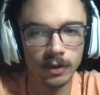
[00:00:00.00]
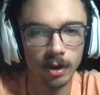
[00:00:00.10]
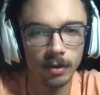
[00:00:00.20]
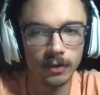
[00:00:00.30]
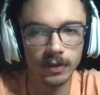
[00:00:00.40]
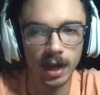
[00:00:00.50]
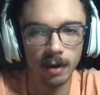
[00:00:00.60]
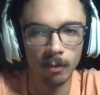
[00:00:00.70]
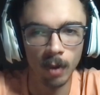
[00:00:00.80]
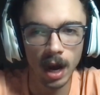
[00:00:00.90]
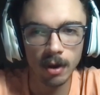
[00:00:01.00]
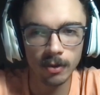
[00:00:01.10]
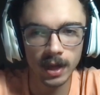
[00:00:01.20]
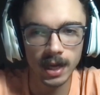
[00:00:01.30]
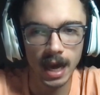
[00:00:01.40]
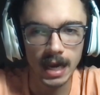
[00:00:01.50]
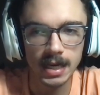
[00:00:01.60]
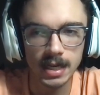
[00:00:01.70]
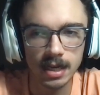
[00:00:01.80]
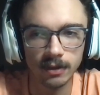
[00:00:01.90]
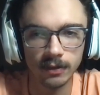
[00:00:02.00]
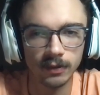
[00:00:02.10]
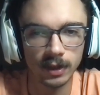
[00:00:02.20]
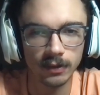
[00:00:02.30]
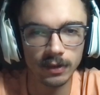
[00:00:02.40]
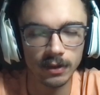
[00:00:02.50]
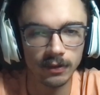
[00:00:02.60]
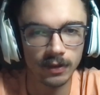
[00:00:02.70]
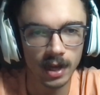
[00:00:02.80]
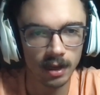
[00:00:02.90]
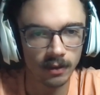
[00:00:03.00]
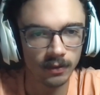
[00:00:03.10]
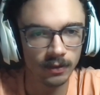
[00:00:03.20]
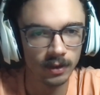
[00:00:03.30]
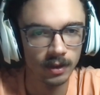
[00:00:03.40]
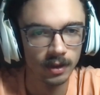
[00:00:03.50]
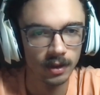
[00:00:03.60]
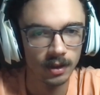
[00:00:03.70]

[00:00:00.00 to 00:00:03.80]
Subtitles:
just noticed that? Why are they 80 and 66?